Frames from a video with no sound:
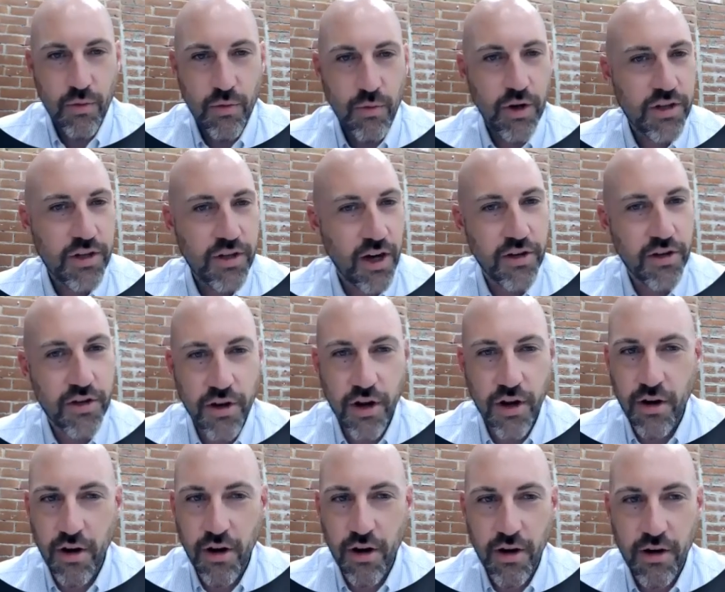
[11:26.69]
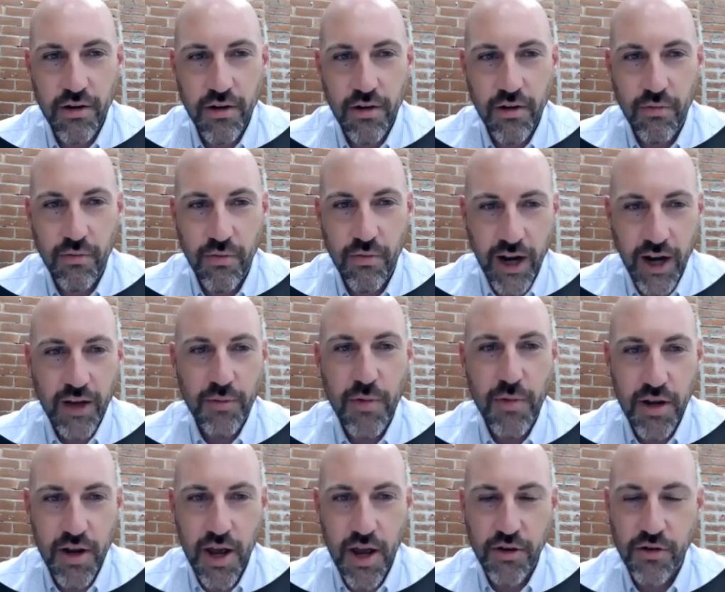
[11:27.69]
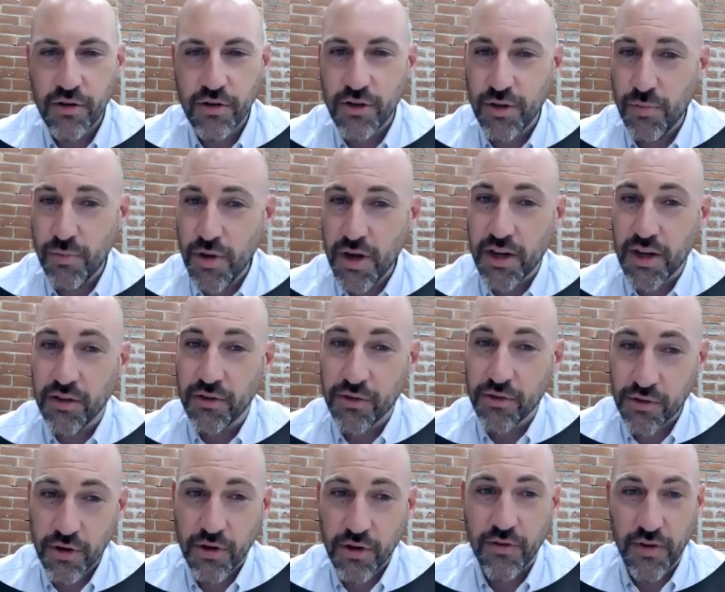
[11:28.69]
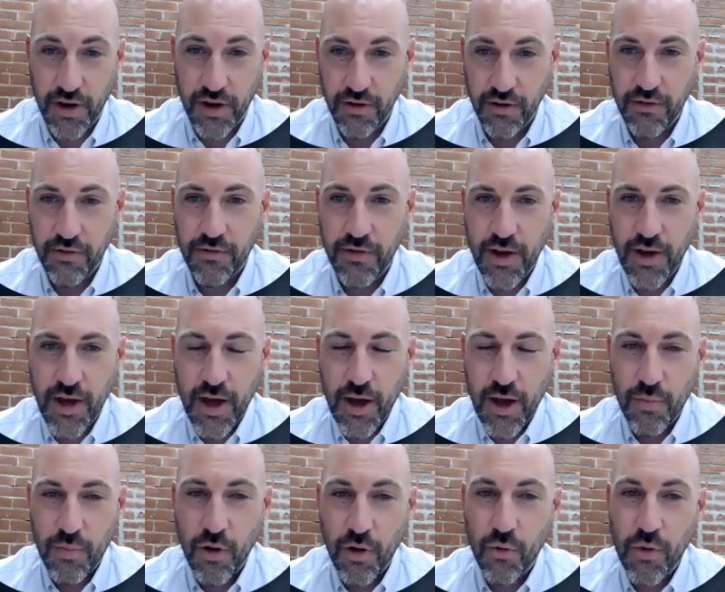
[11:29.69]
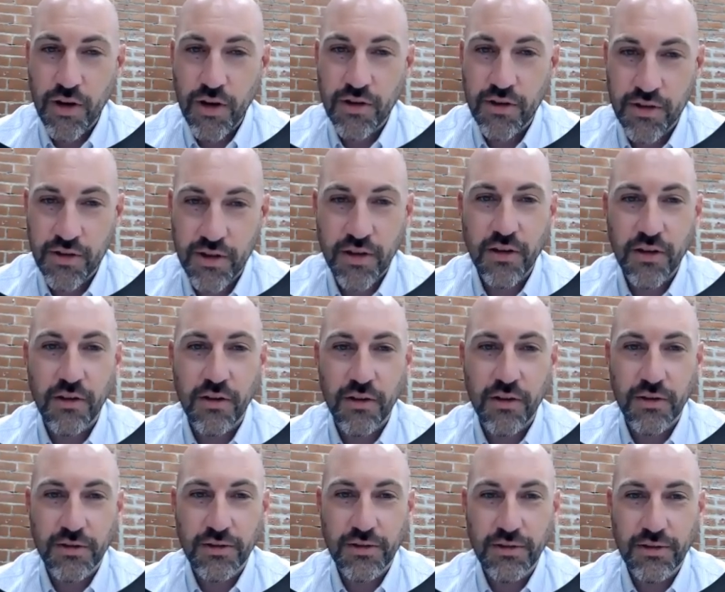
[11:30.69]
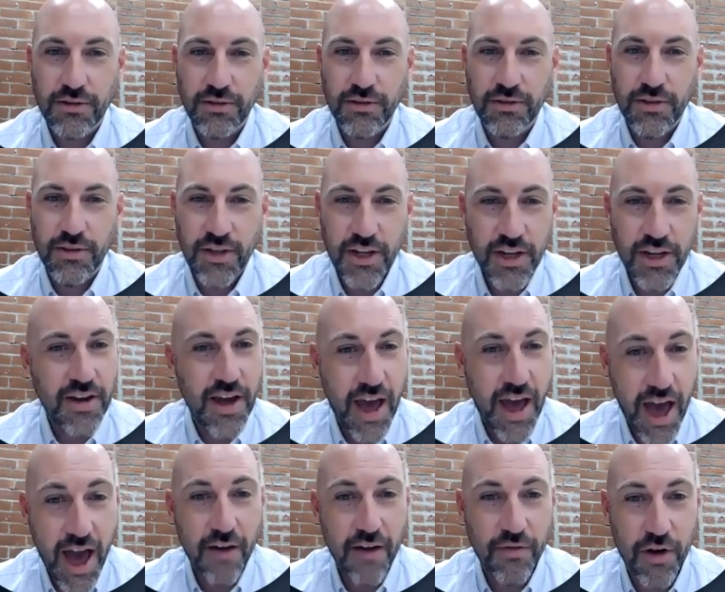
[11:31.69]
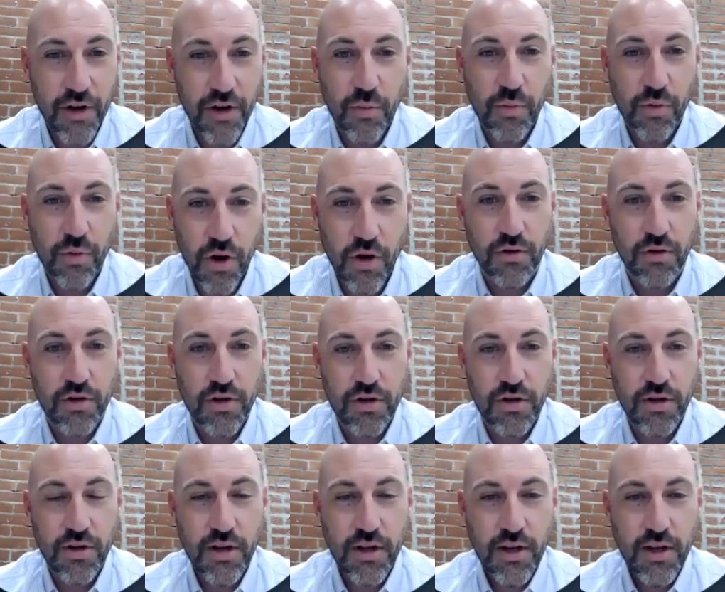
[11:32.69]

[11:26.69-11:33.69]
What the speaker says: We touched on our recommendation to be conservative, but we still need to have an approach.